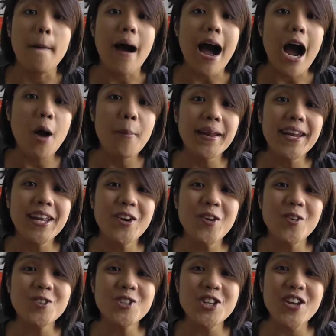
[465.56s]
how many
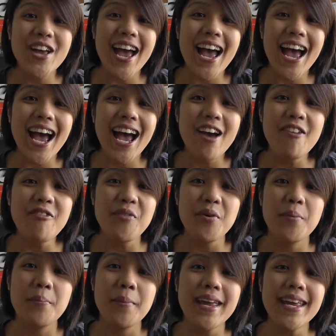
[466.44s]
goals do you
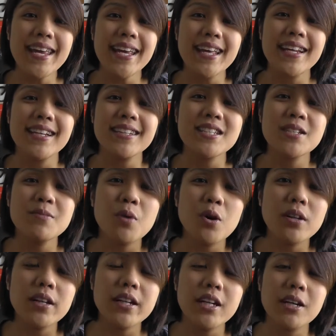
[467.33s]
have? Make it a
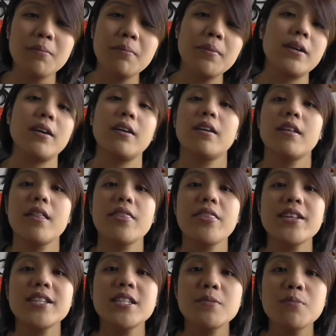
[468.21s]
smaller number.
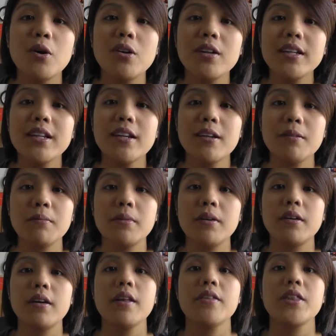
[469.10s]
The smaller the
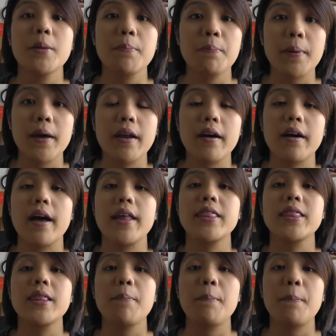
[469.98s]
number, the better,
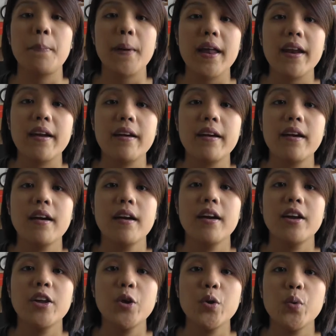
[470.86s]
and the better
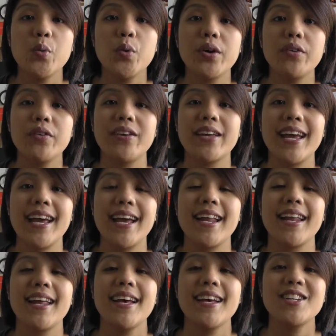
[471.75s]
you will
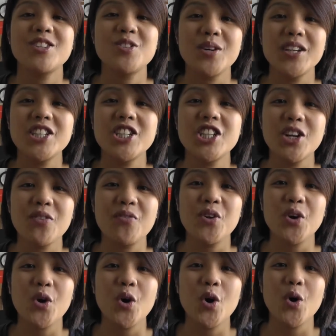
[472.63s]
get to achieve
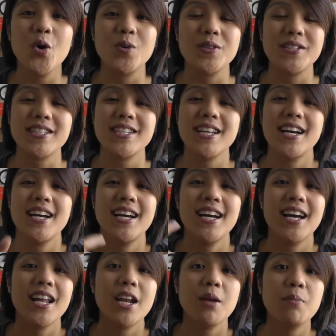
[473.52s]
your goals.
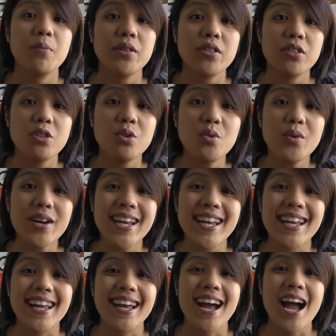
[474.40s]
Number
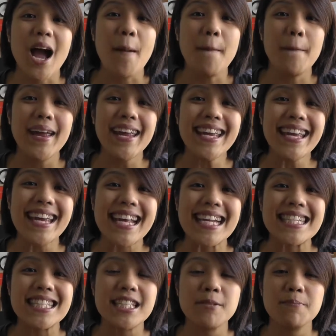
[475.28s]
3, make
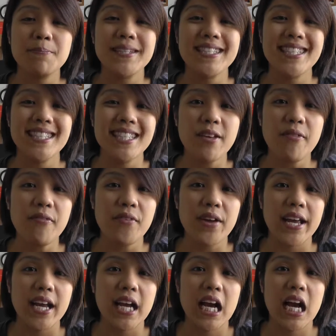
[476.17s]
it
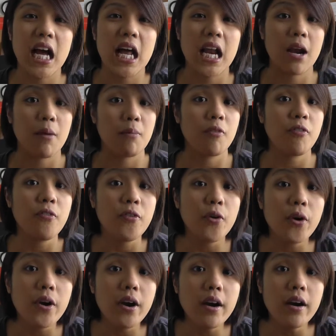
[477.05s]
specific. Number
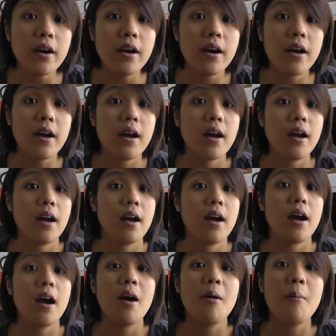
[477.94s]
4,
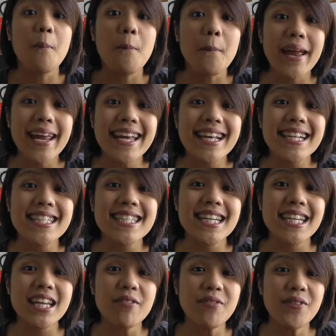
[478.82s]
make it
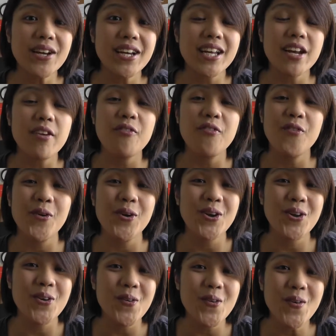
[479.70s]
significant for
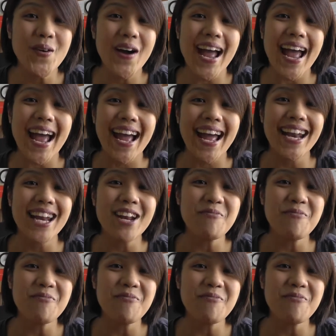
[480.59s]
you. And